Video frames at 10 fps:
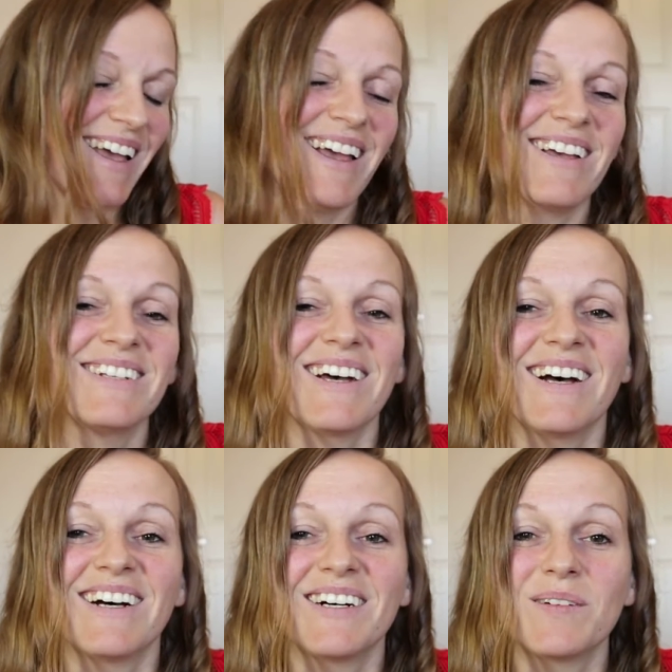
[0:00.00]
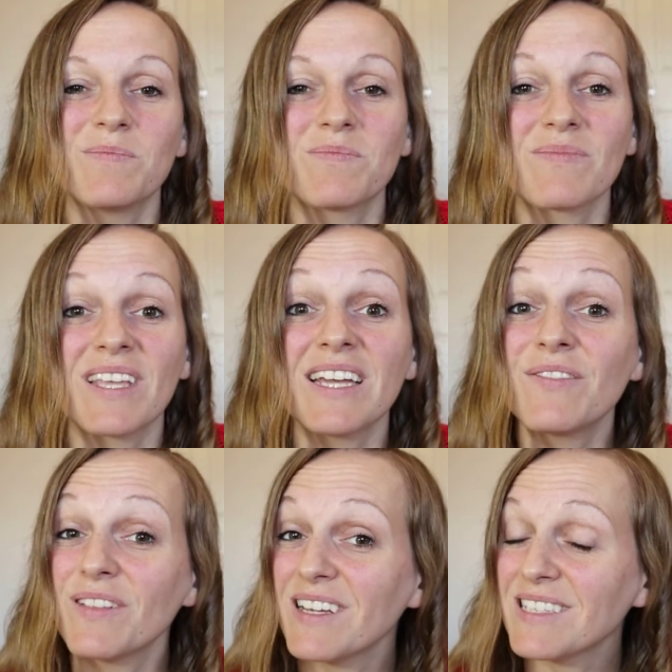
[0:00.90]
And um,
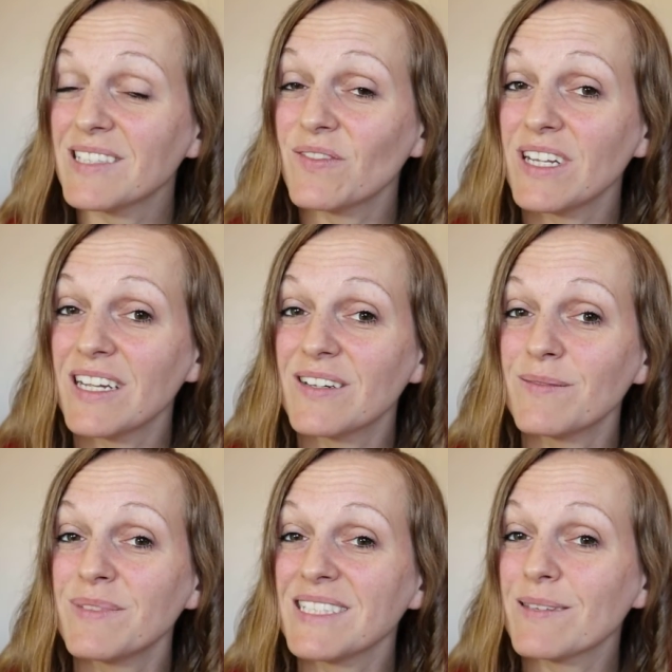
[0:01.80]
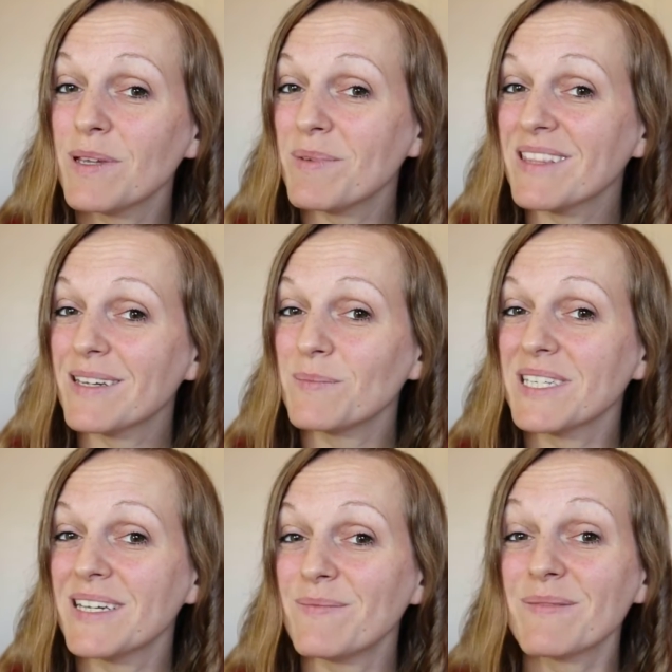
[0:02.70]
if you like this video, please give me a big thumbs
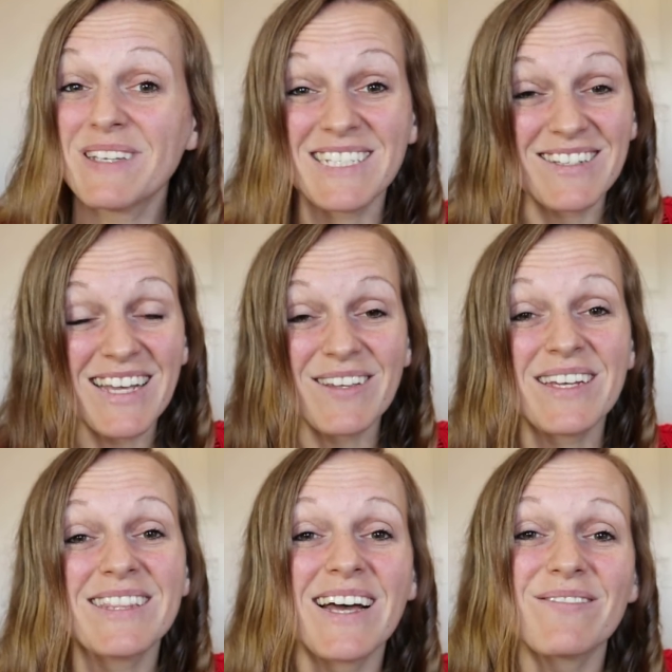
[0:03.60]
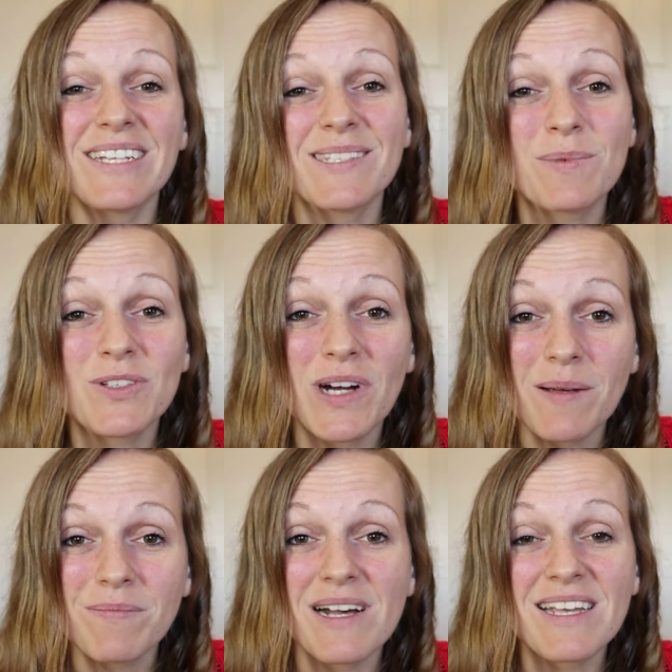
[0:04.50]
up. Make sure that you hit that red
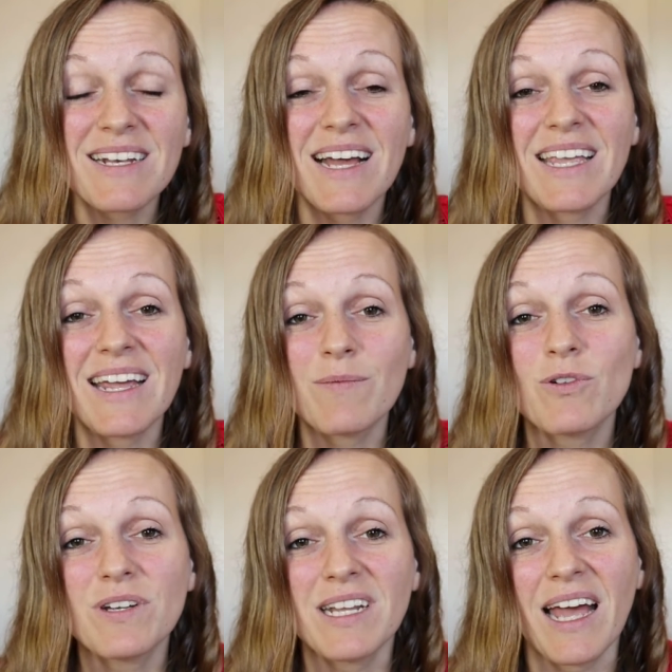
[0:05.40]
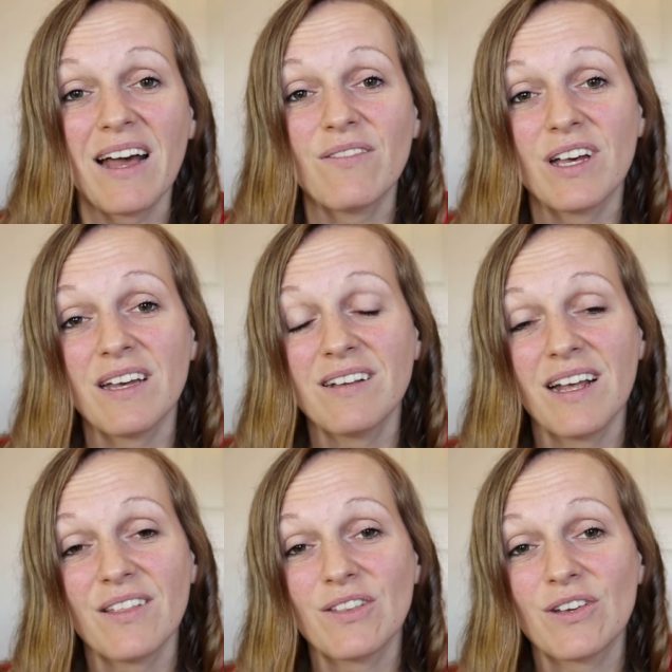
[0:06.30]
subscribe button. I am going to have
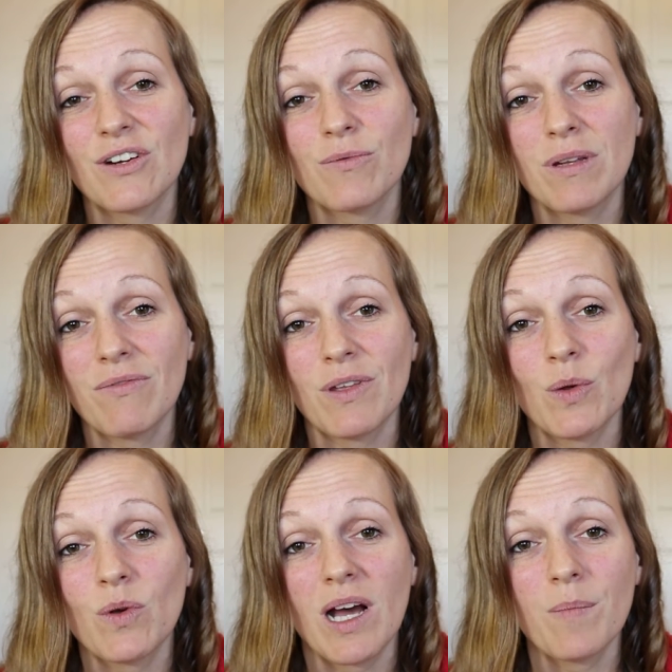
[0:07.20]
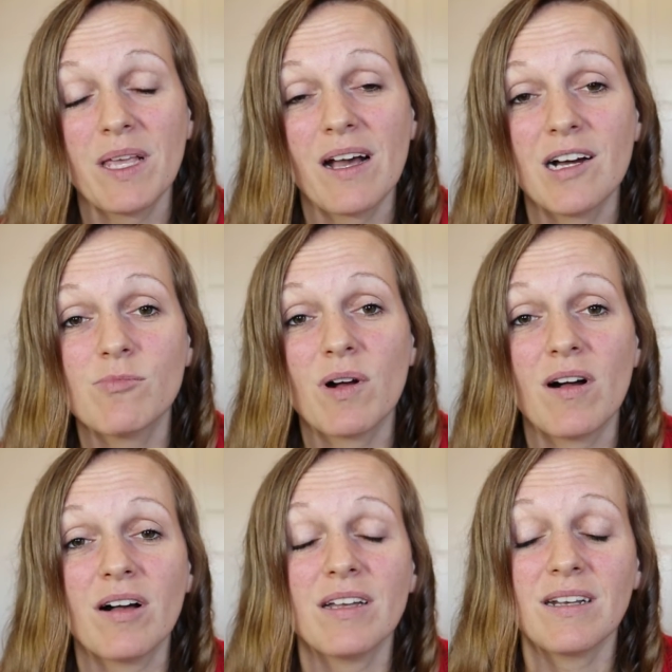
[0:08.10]
another review coming up
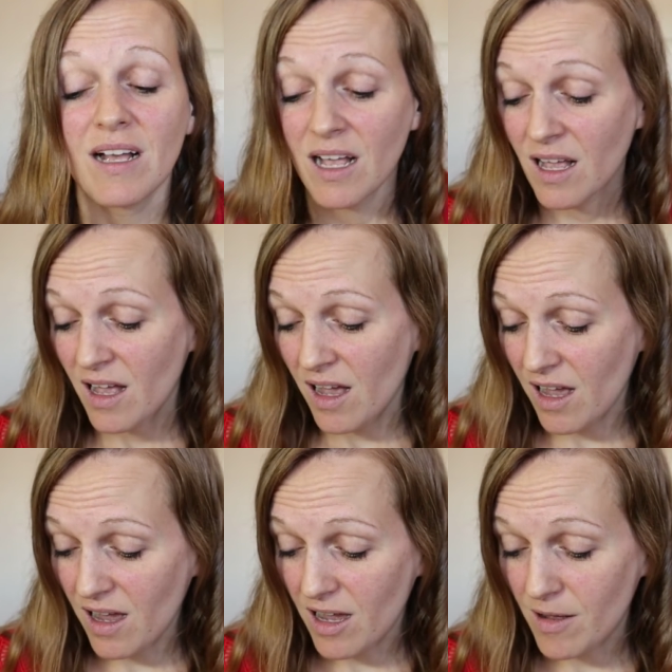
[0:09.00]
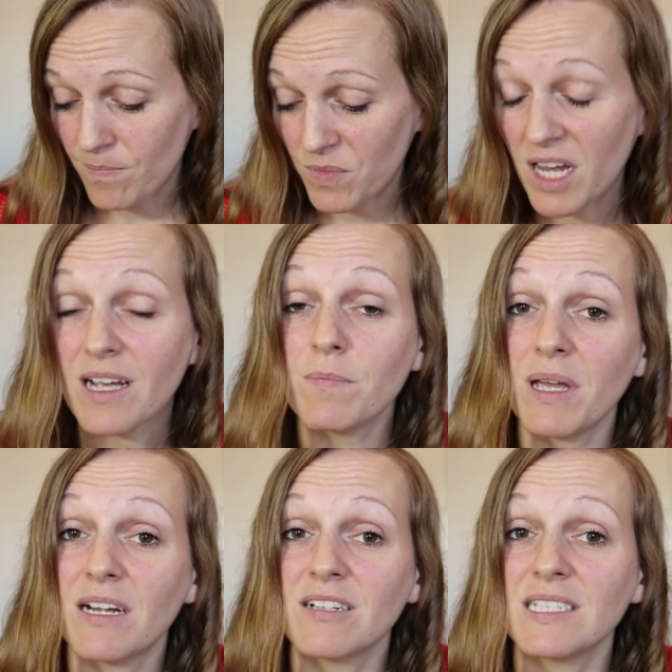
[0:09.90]
on um, a
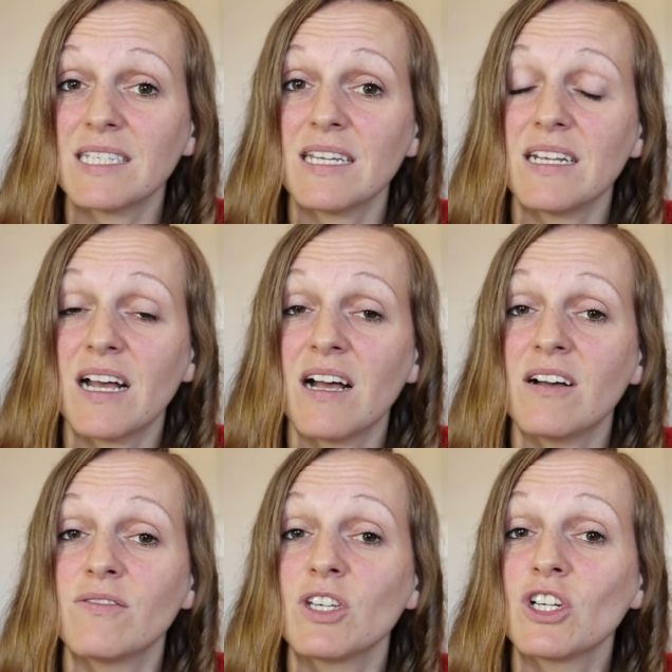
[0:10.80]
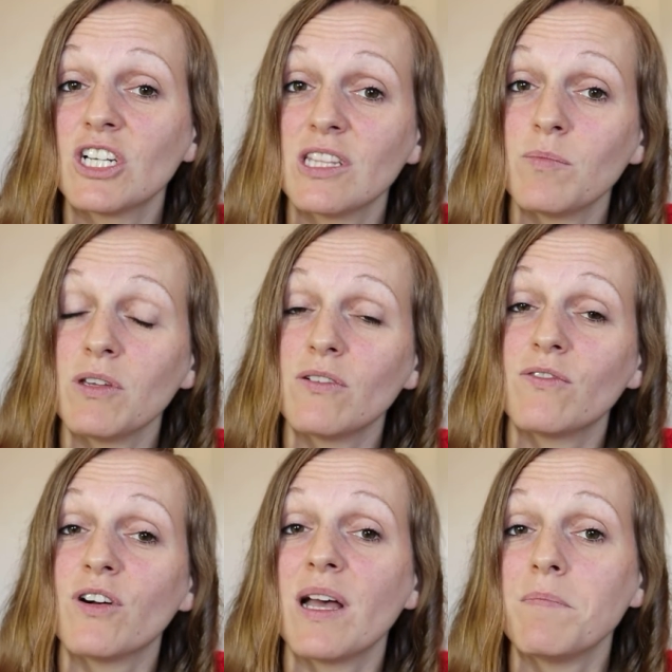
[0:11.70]
comparison of The Good and the
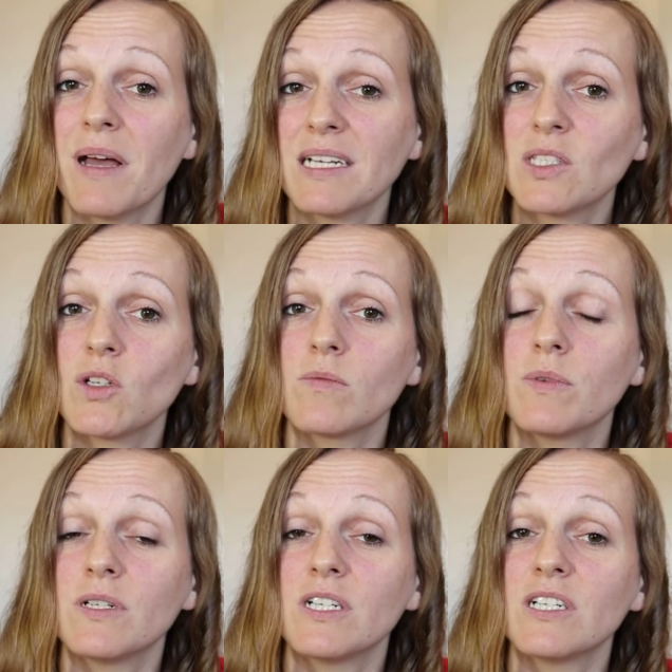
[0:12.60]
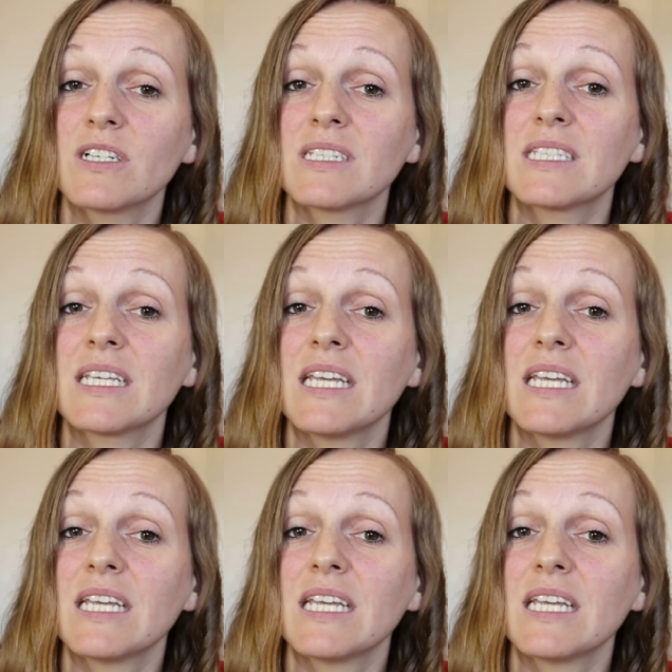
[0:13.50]
Beautiful and Master Books